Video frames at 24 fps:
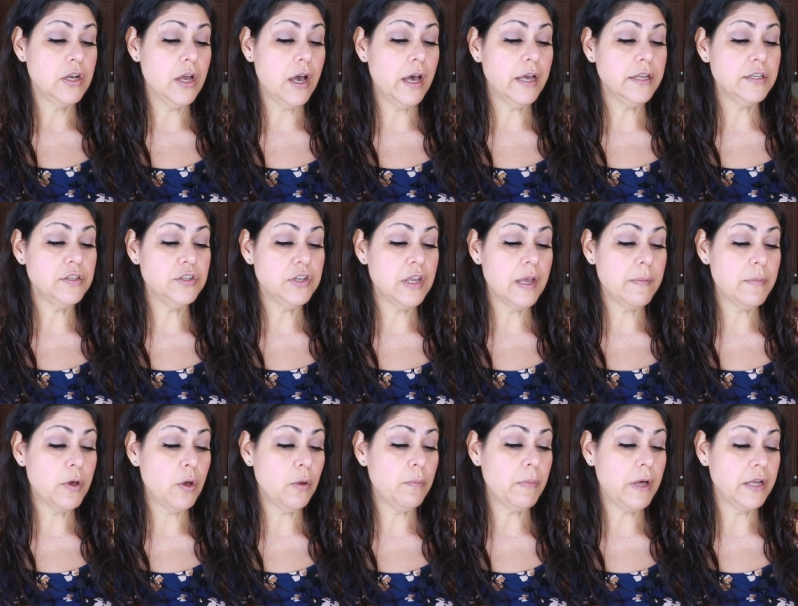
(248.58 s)

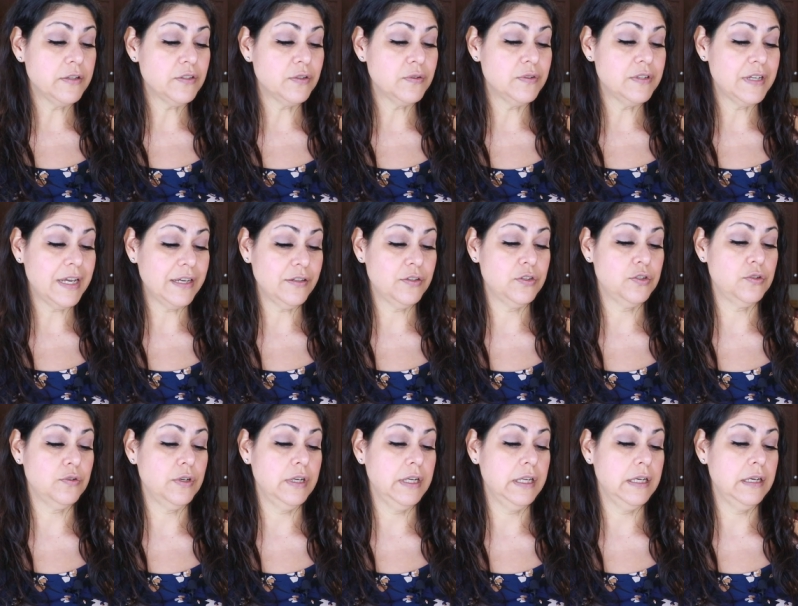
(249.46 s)
non-GMO
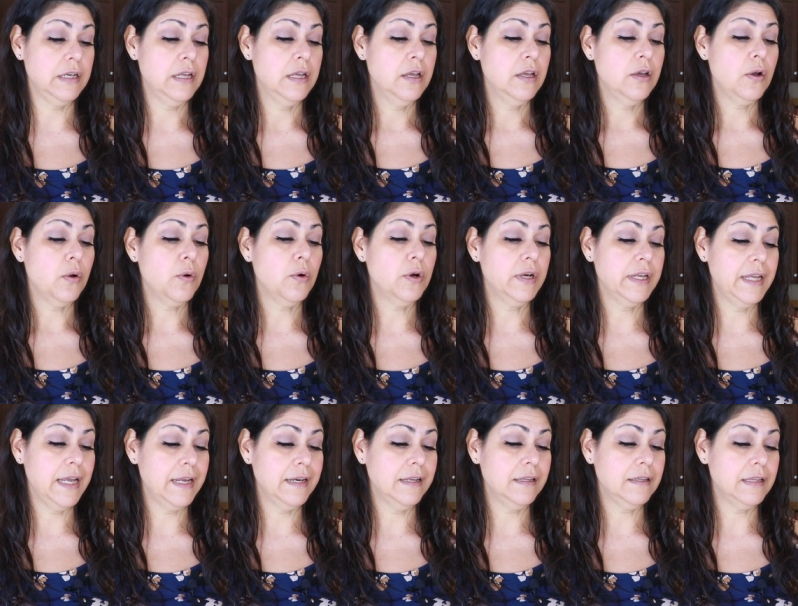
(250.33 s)
maltodextrin,
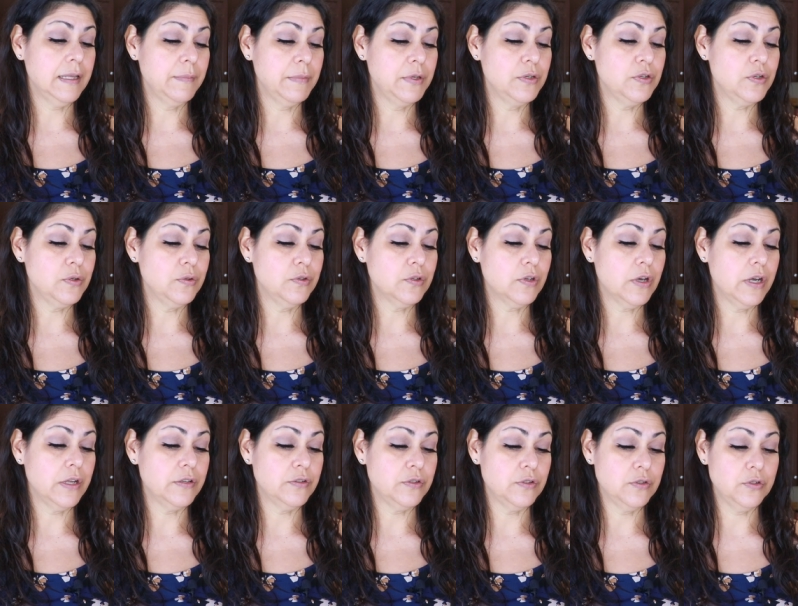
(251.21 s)
organic lemon juice
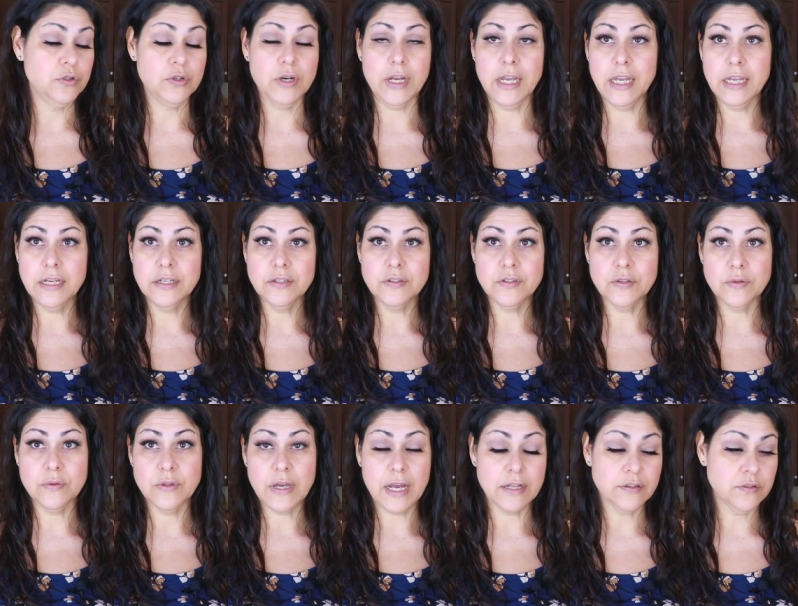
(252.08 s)
concentrate.
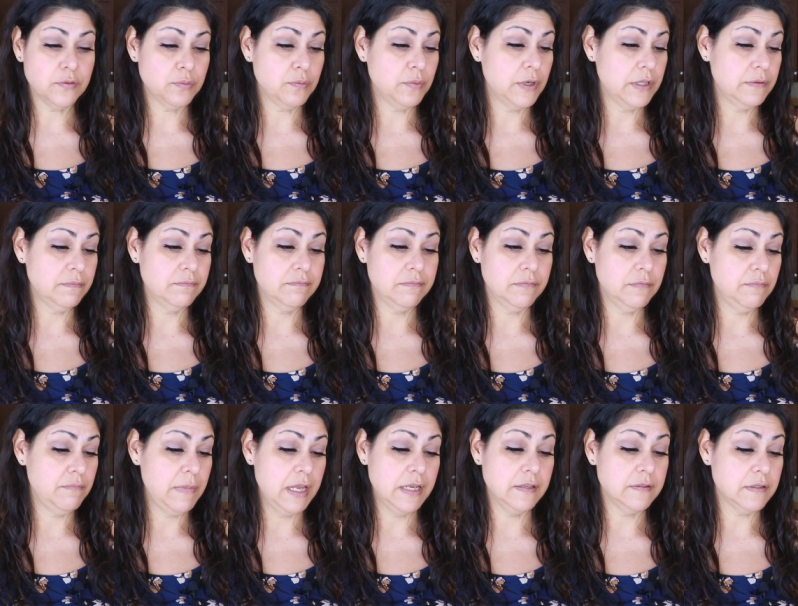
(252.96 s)
So that's what
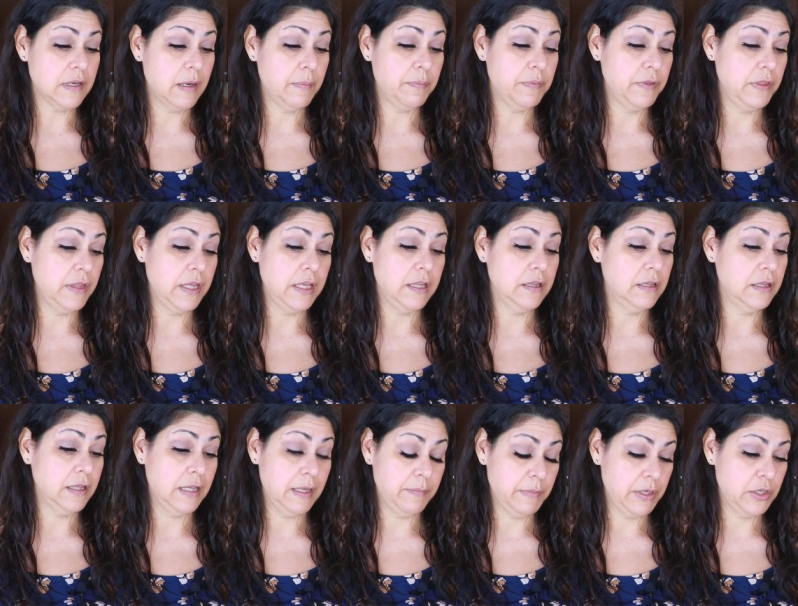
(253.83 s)
makes up the
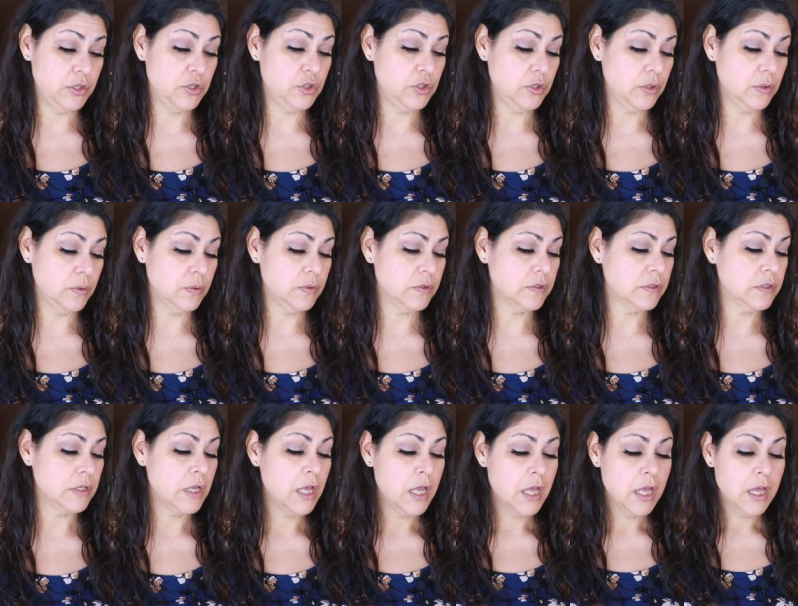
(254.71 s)
lemon
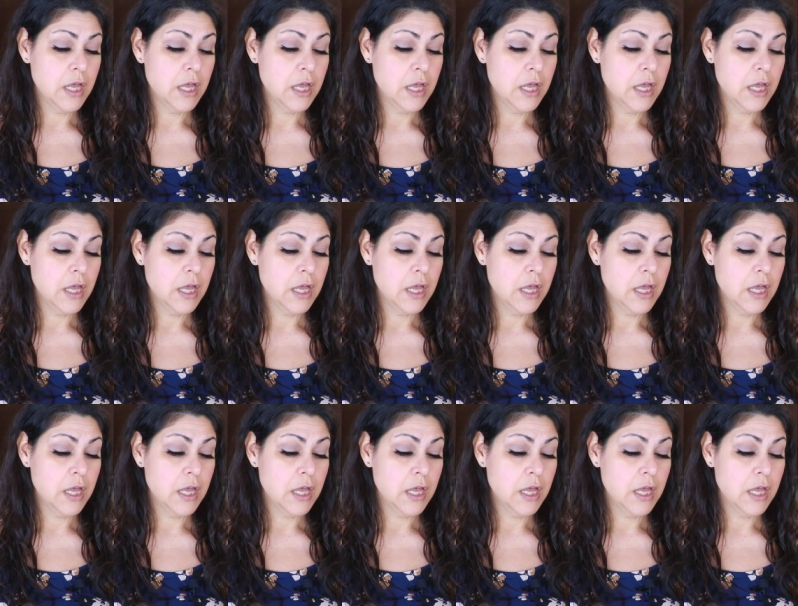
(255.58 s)
juice.